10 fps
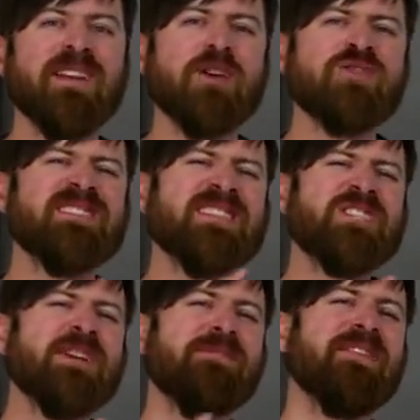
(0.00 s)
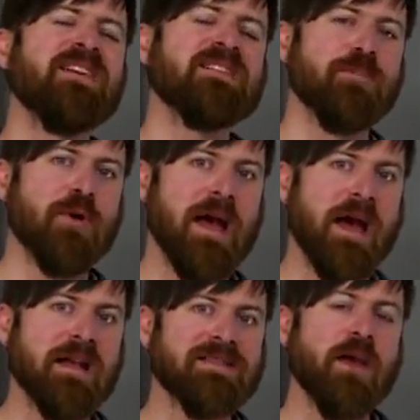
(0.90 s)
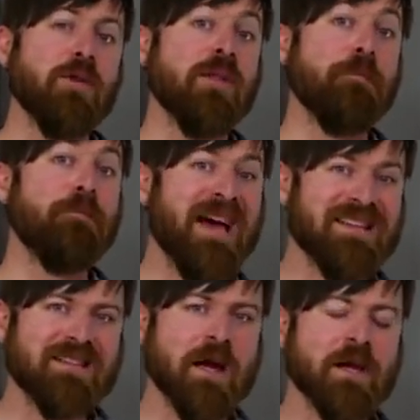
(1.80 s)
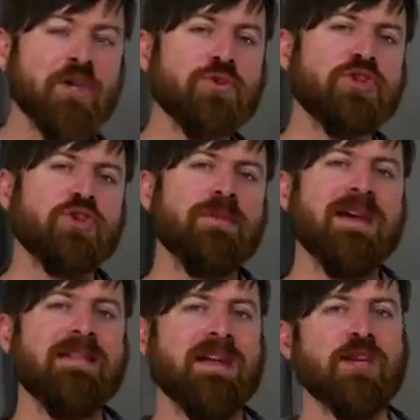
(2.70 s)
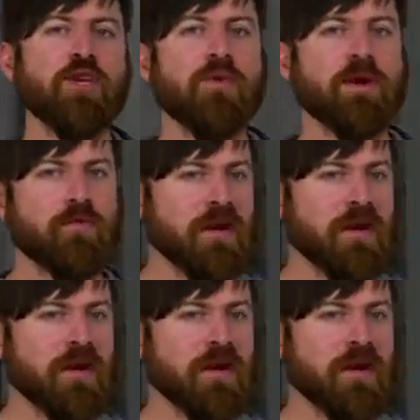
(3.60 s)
videos teaching Facebook ads that are the best on YouTube that you can